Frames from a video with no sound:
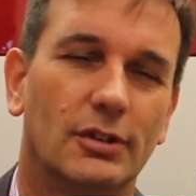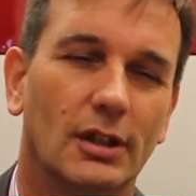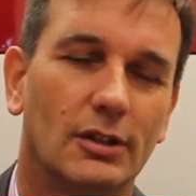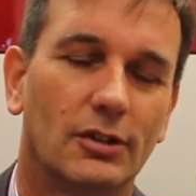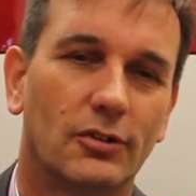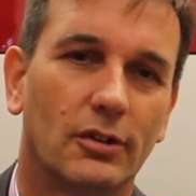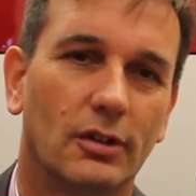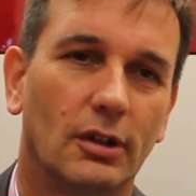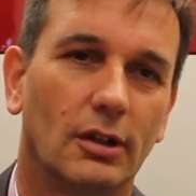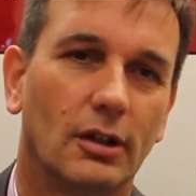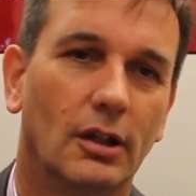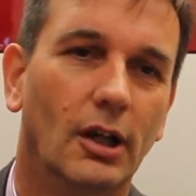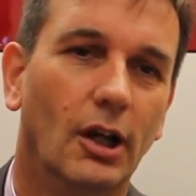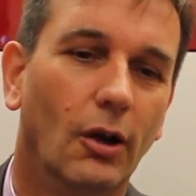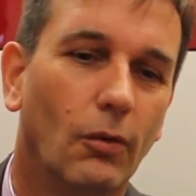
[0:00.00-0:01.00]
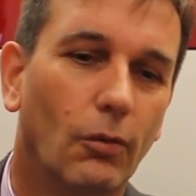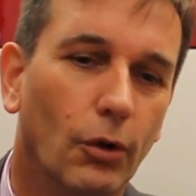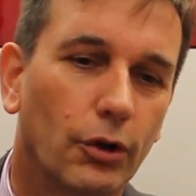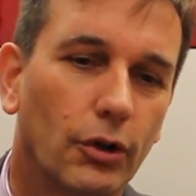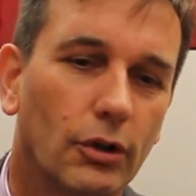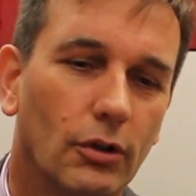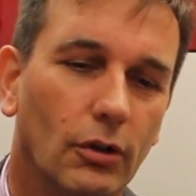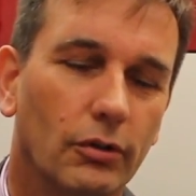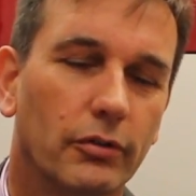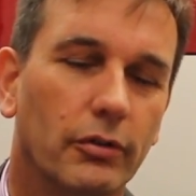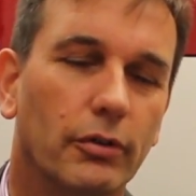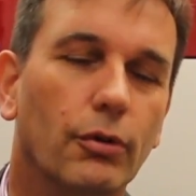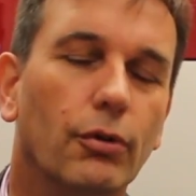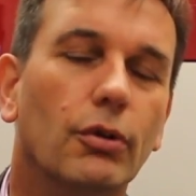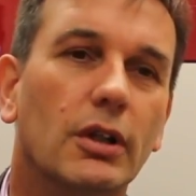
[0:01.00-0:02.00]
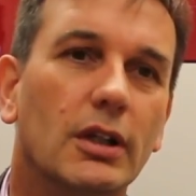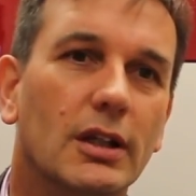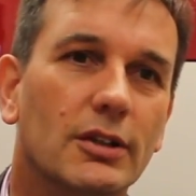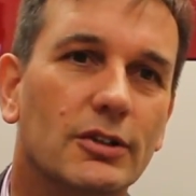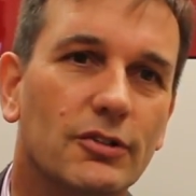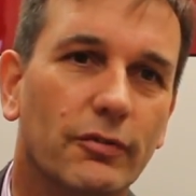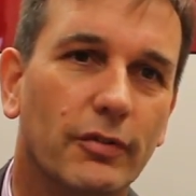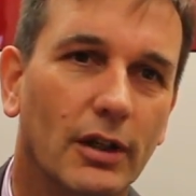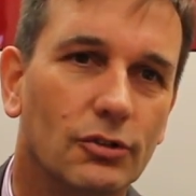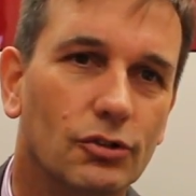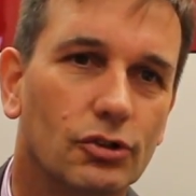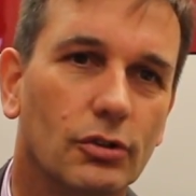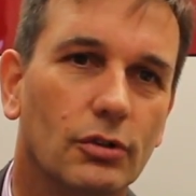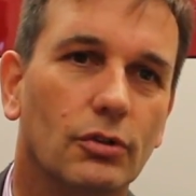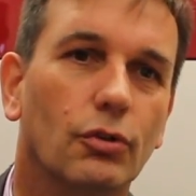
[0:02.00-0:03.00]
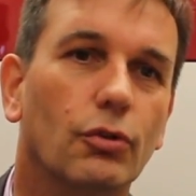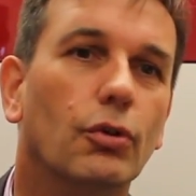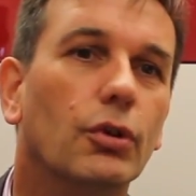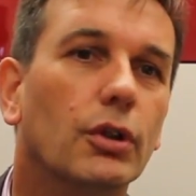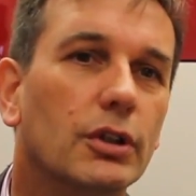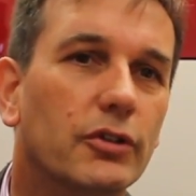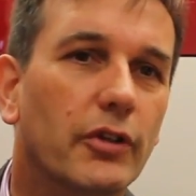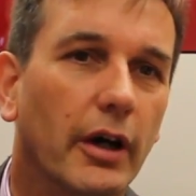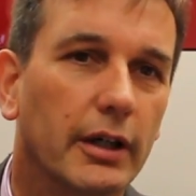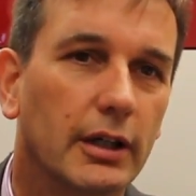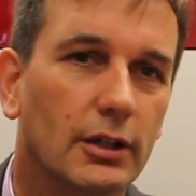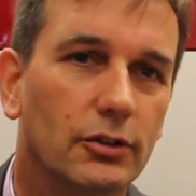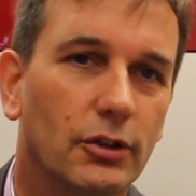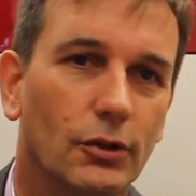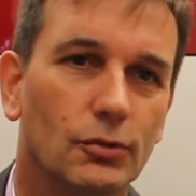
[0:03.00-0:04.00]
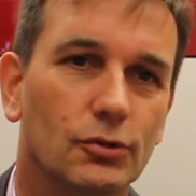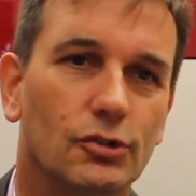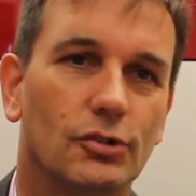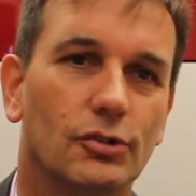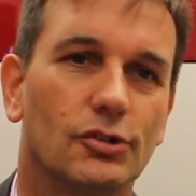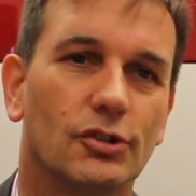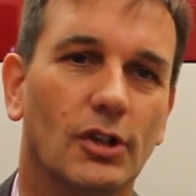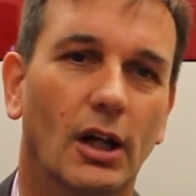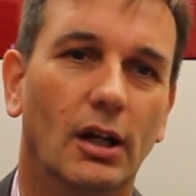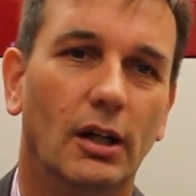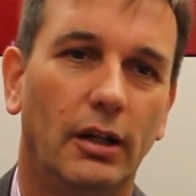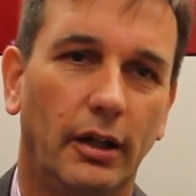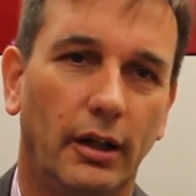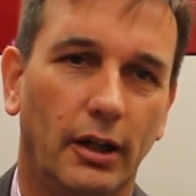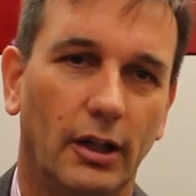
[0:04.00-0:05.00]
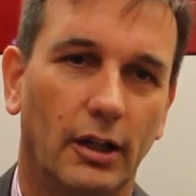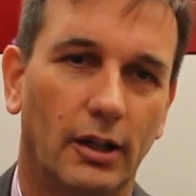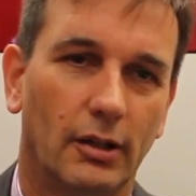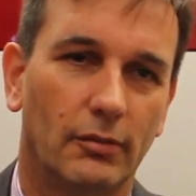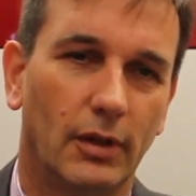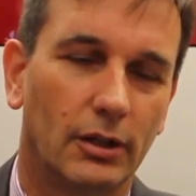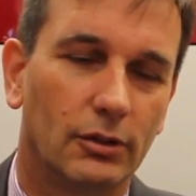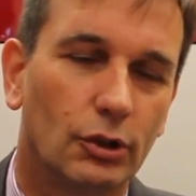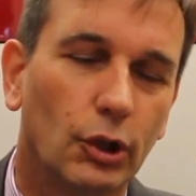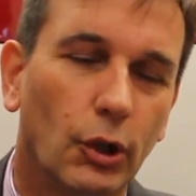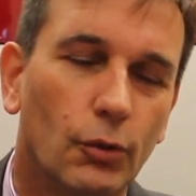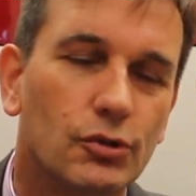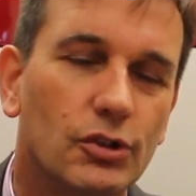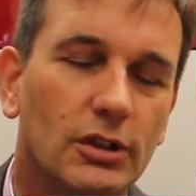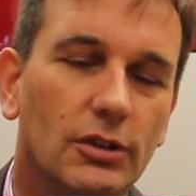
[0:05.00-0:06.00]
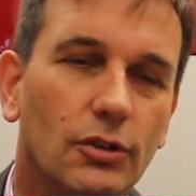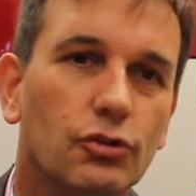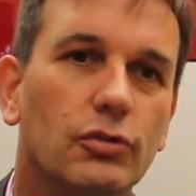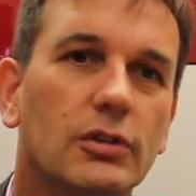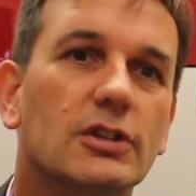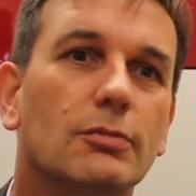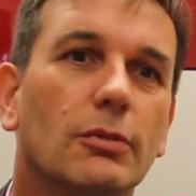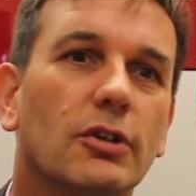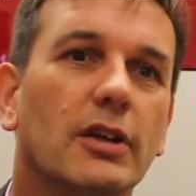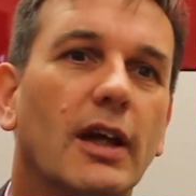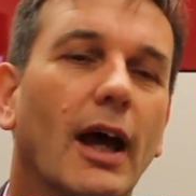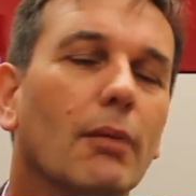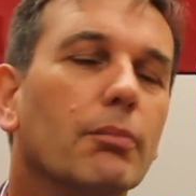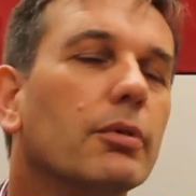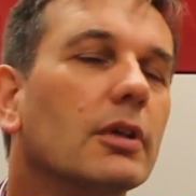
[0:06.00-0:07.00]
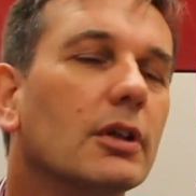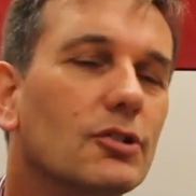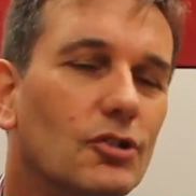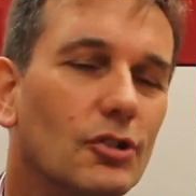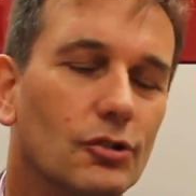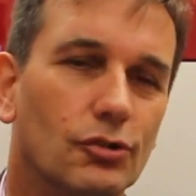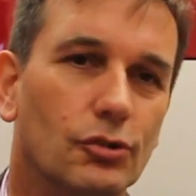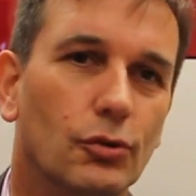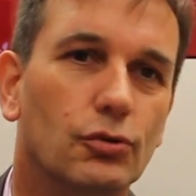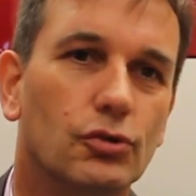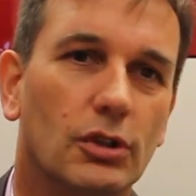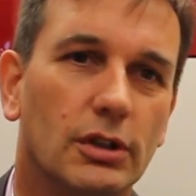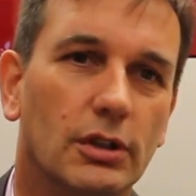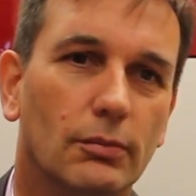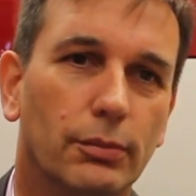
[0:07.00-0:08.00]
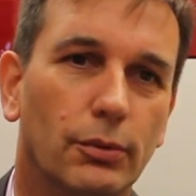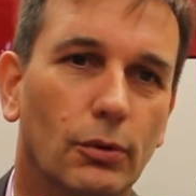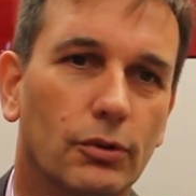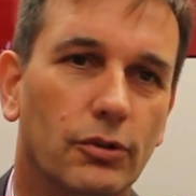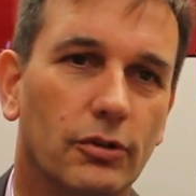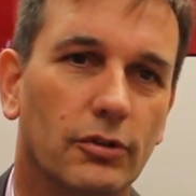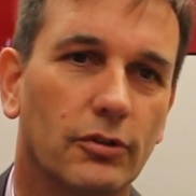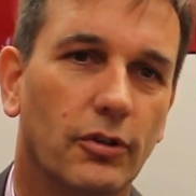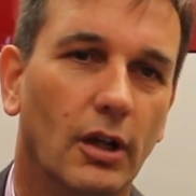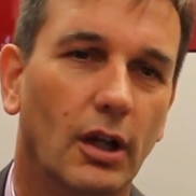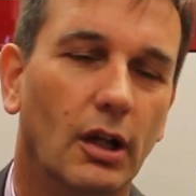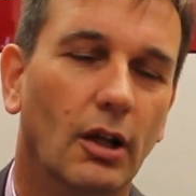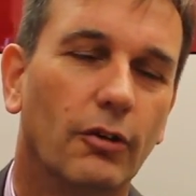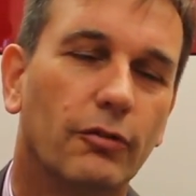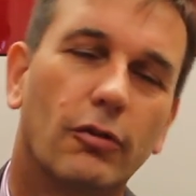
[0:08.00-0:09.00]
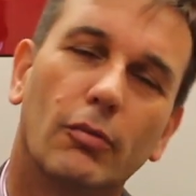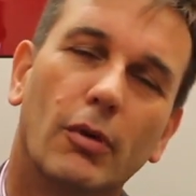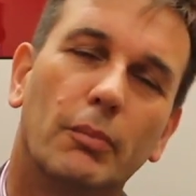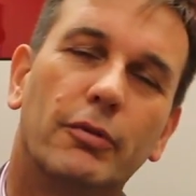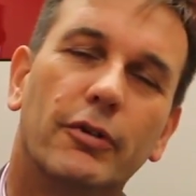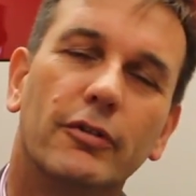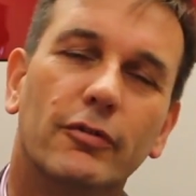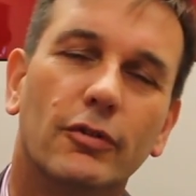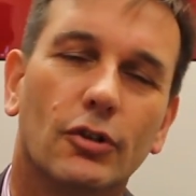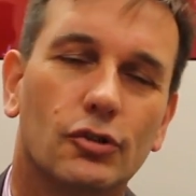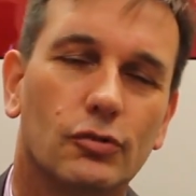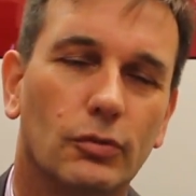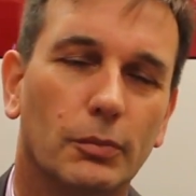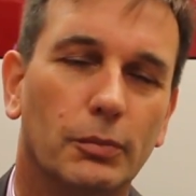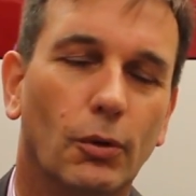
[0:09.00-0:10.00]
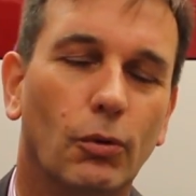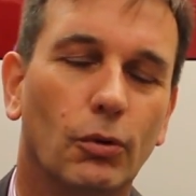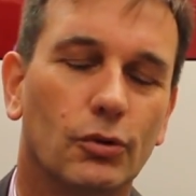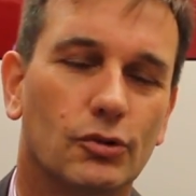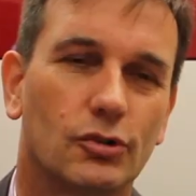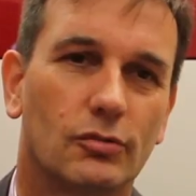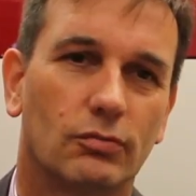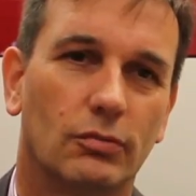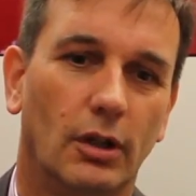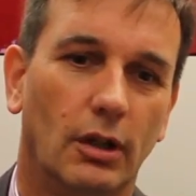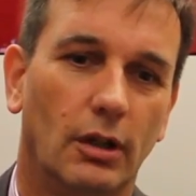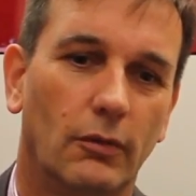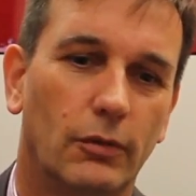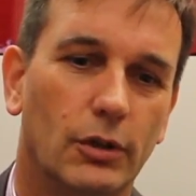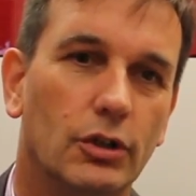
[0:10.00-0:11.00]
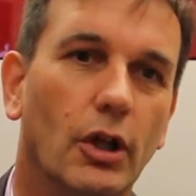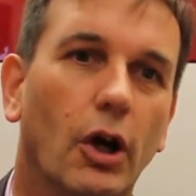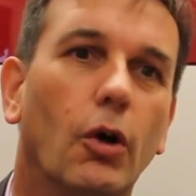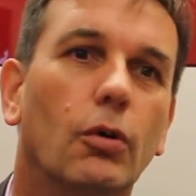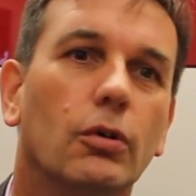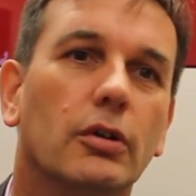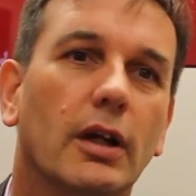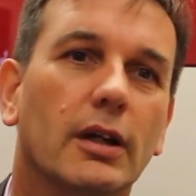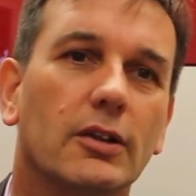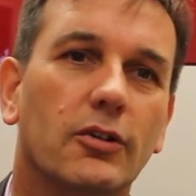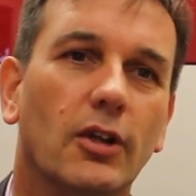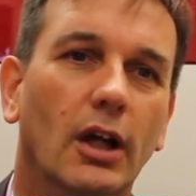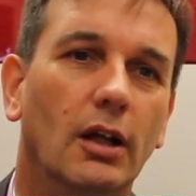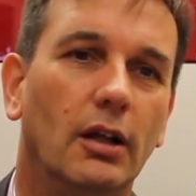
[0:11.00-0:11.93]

that working on early intervention, early diagnosis, and closing the treatment gap is hugely important. From our previous reports, we know that